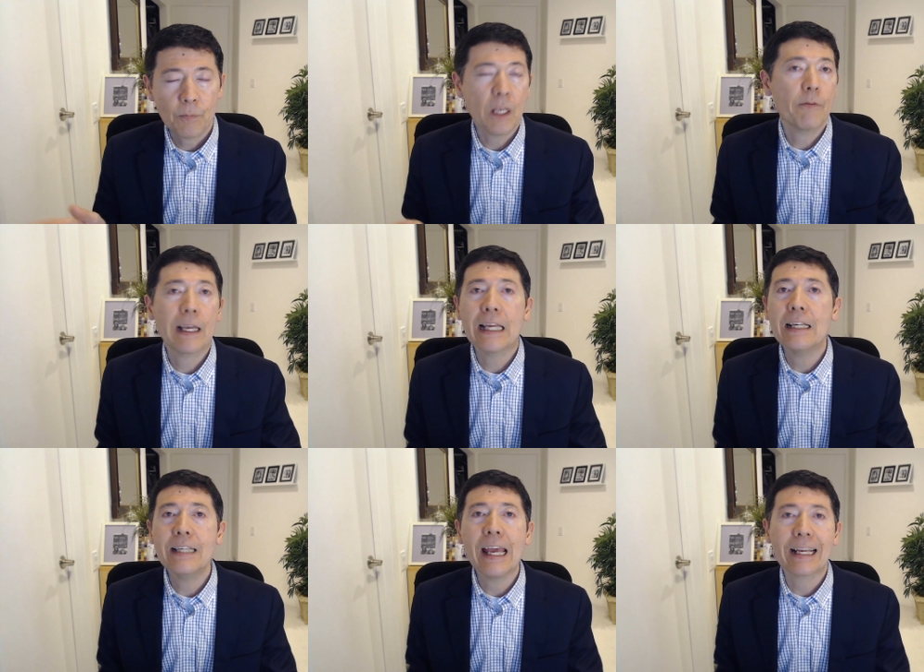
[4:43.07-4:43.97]
If I get a
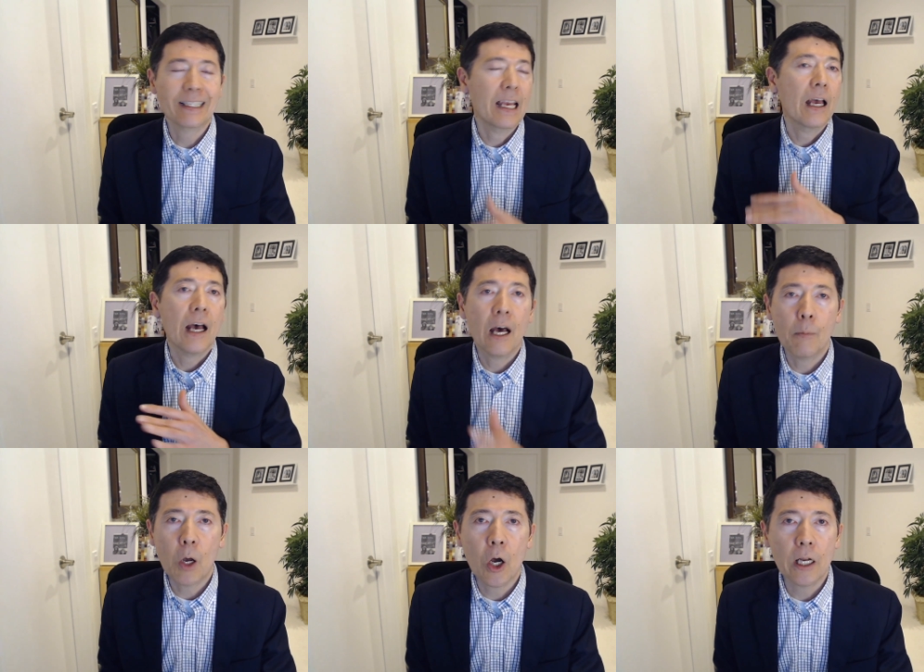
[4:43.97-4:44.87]
text,
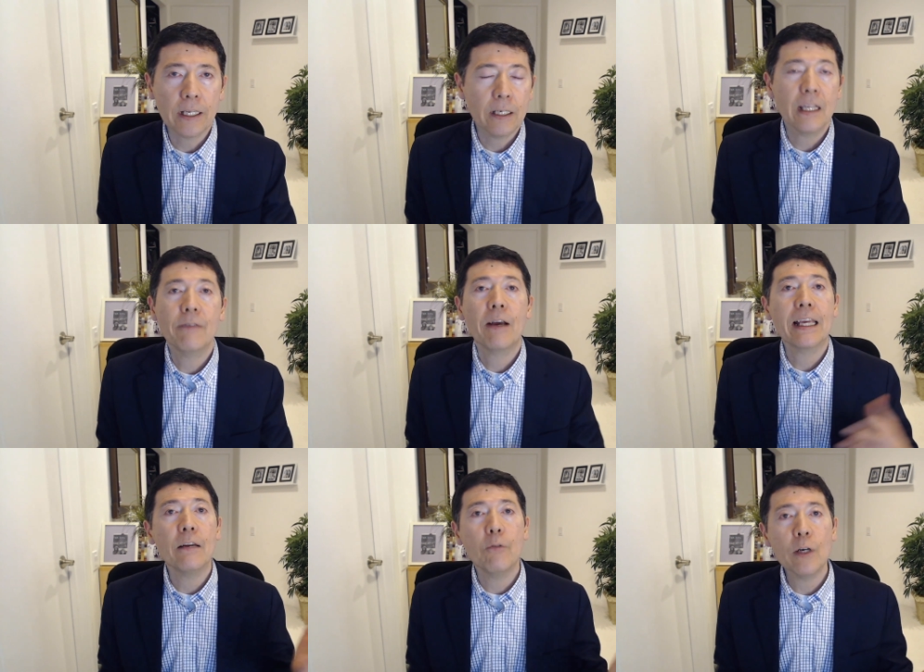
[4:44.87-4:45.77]
I'm on it. If I
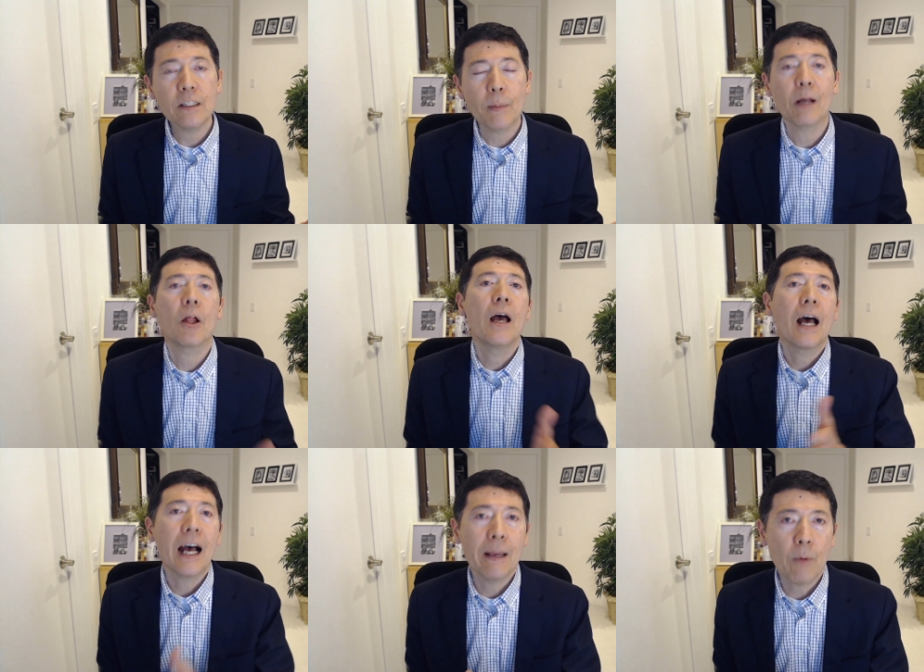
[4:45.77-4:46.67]
get a voicemail,
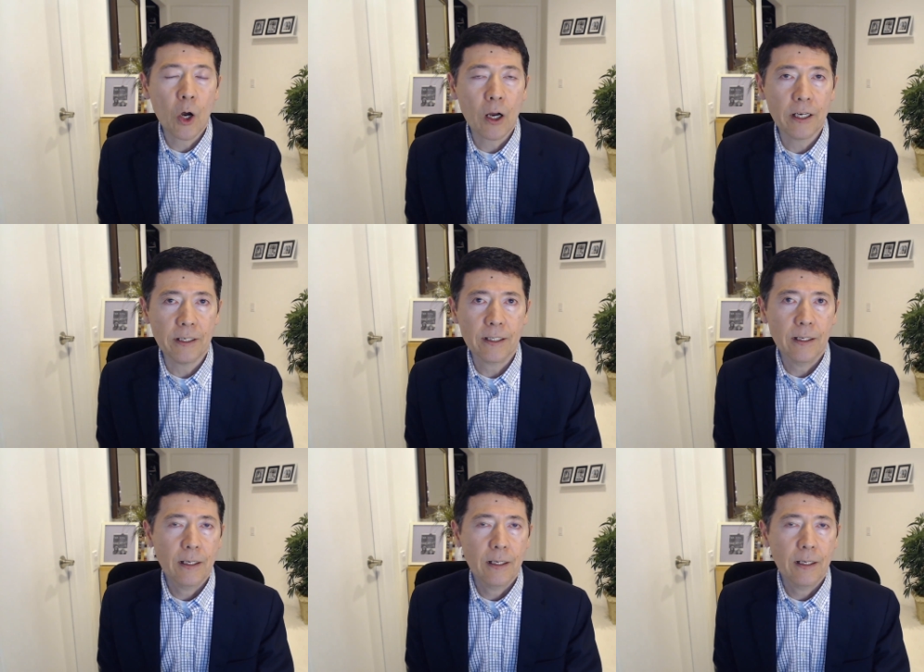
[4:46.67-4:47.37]
I'm on it.